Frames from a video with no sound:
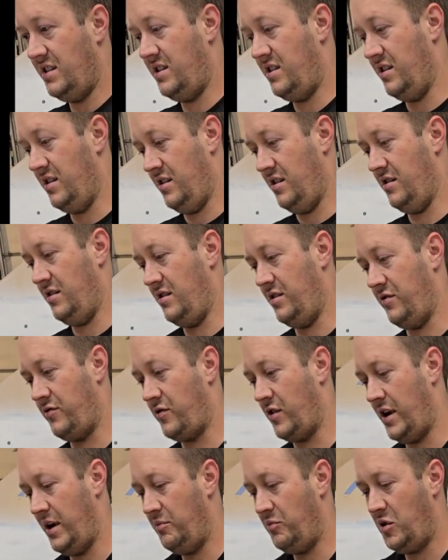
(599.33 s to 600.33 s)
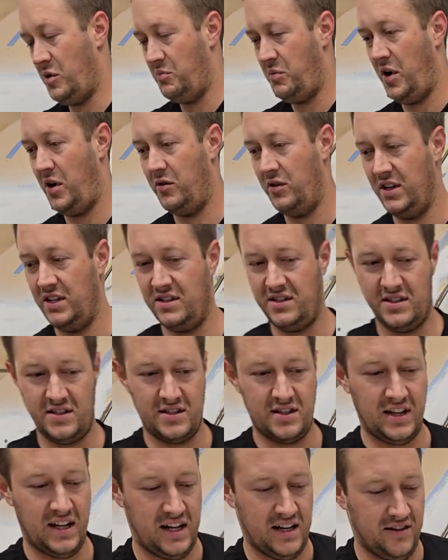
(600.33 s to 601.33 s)
this is the frame
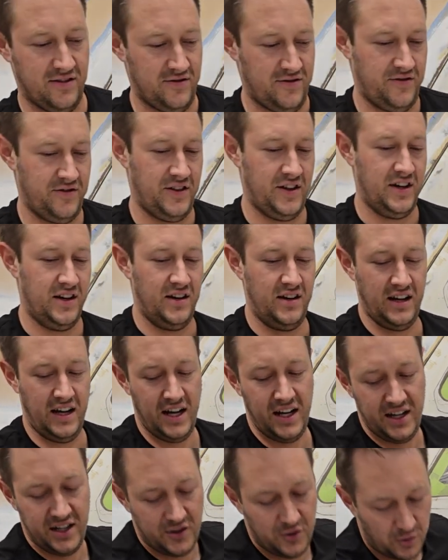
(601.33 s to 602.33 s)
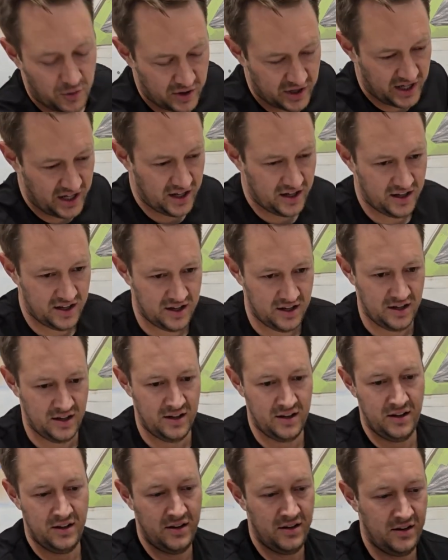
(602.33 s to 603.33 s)
components. It's a lot of
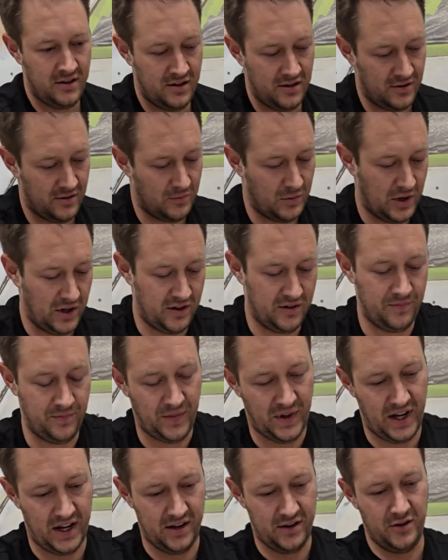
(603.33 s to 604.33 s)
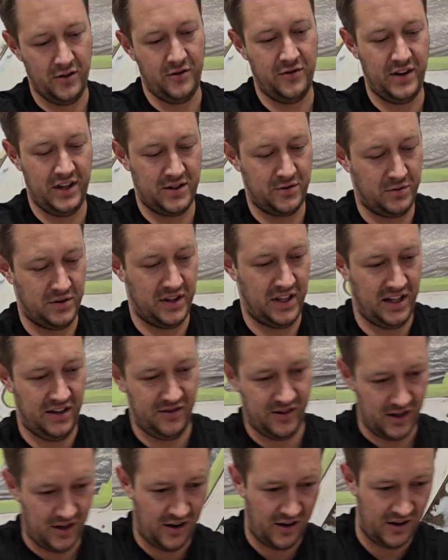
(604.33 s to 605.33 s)
80-20 well, I don't know if that's what
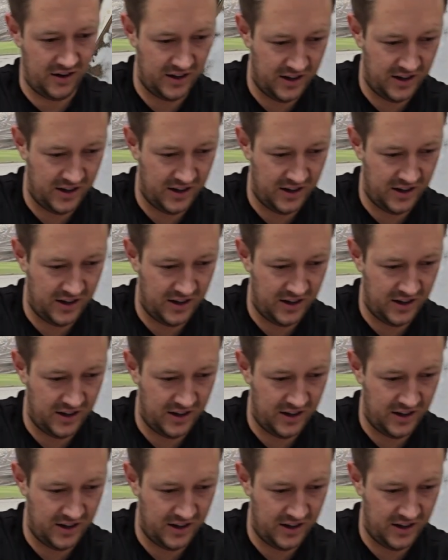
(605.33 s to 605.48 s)
they even